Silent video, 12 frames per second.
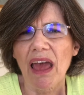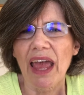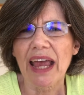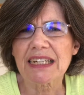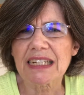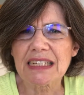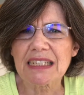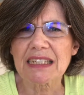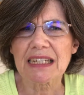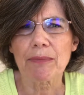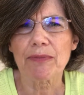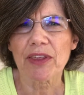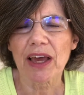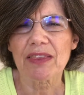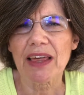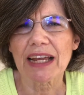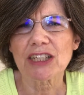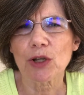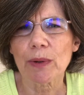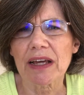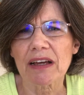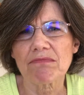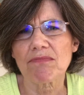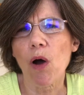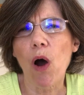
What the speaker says: It isn't something they're doing